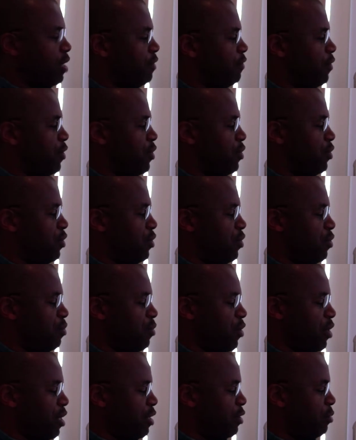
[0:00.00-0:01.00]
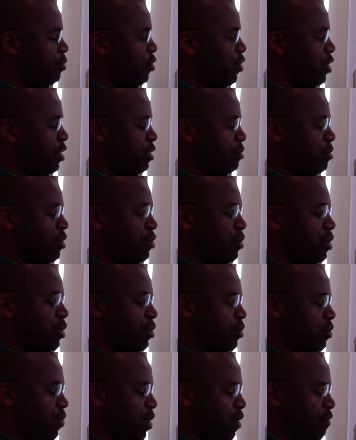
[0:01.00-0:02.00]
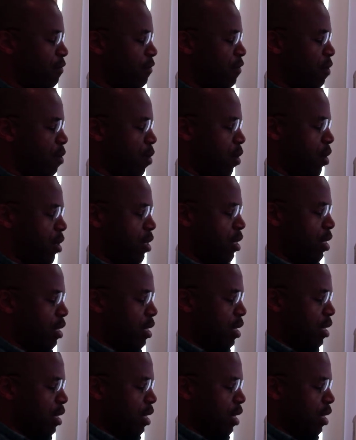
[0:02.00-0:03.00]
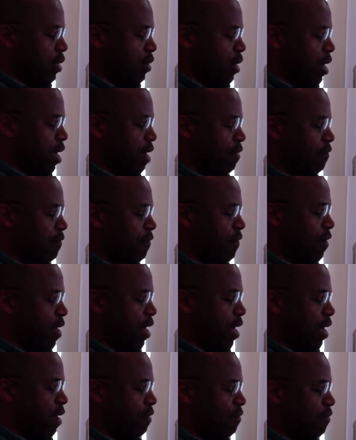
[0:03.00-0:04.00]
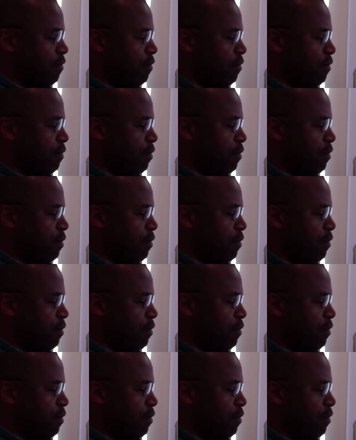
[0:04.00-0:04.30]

for you to do modus ponens between 2 and 4, and you have 5,